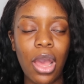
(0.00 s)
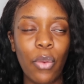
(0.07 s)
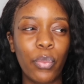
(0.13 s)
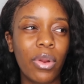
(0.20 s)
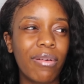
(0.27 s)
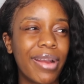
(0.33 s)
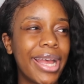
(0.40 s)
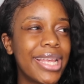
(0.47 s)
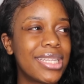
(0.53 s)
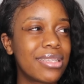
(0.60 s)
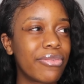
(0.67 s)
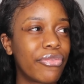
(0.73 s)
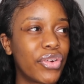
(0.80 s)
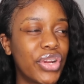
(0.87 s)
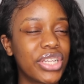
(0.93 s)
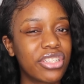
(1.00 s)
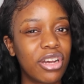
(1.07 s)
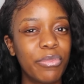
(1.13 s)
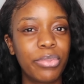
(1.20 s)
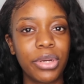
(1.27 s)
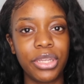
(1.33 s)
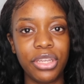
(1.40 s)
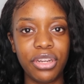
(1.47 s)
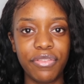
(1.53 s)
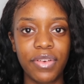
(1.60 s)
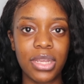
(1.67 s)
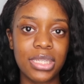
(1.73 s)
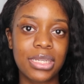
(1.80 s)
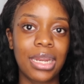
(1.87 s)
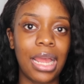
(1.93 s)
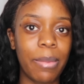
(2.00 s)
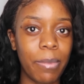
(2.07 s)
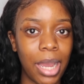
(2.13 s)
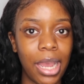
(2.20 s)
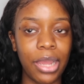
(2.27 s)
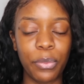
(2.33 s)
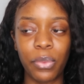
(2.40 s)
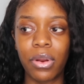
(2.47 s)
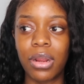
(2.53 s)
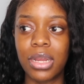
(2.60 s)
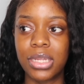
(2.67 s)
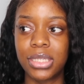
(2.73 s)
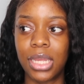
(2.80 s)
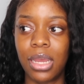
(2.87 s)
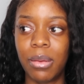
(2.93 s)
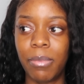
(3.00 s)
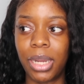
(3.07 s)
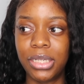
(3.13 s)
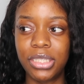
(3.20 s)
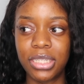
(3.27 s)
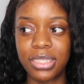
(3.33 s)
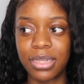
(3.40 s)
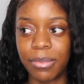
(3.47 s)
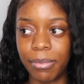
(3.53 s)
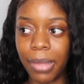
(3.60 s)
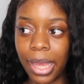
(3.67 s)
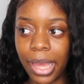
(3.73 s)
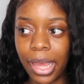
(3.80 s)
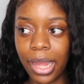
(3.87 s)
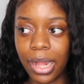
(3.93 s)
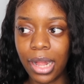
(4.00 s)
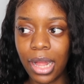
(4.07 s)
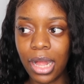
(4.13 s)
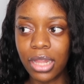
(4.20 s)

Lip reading: Whereas, for example, a university like mine, whereas Manchester Met,